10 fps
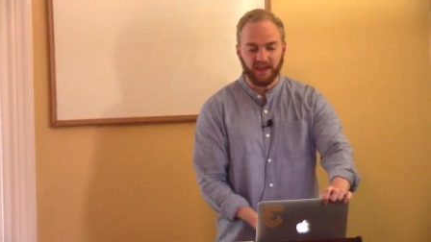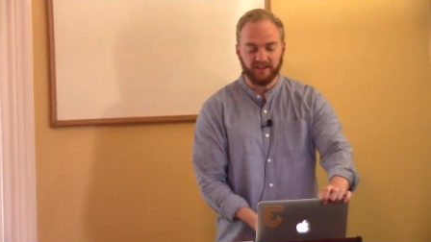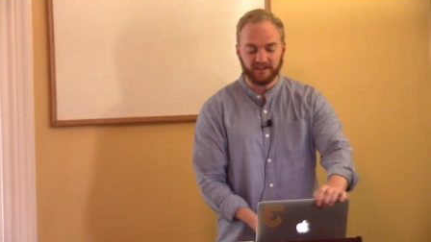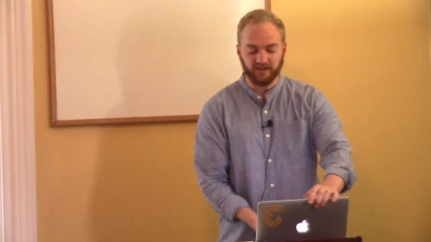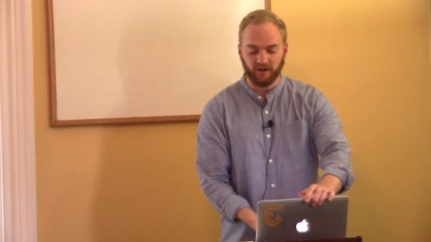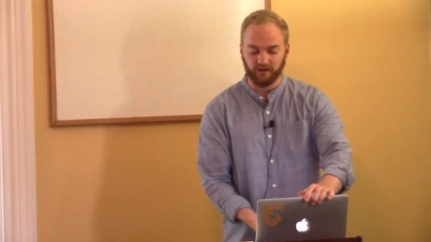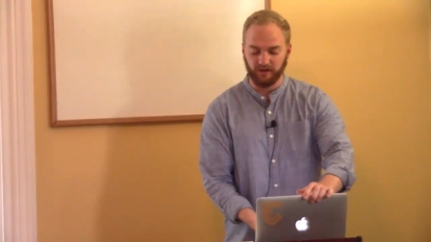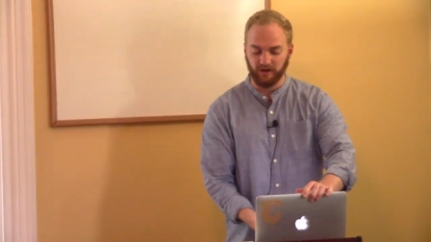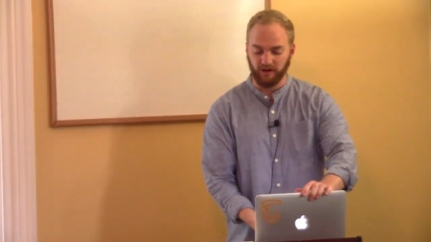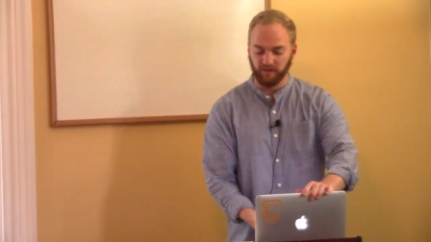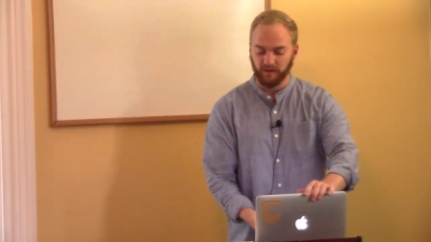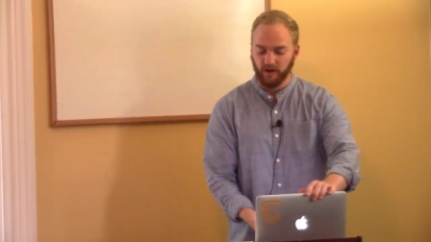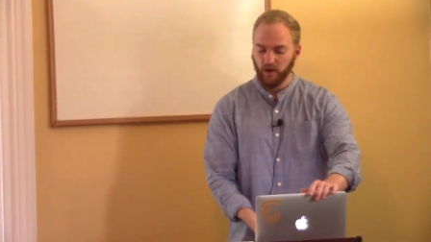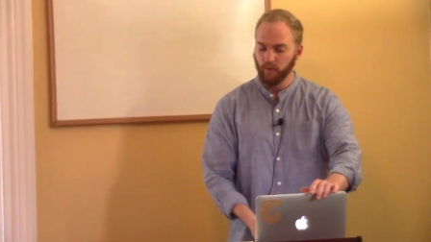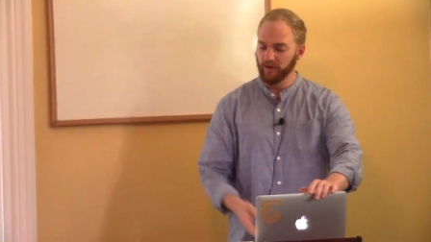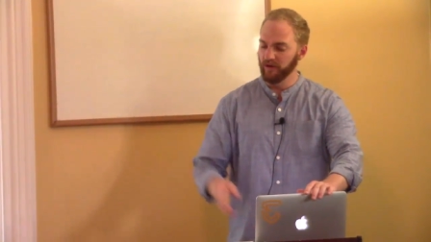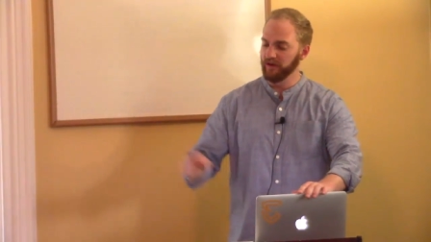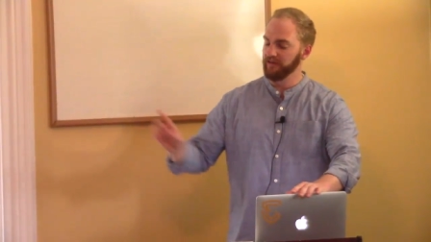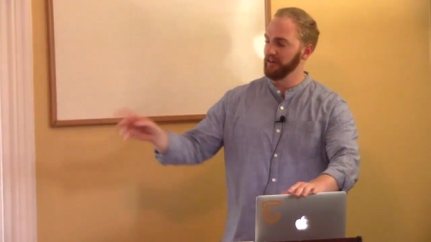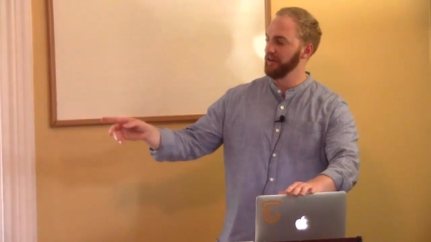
and this little girl we look over in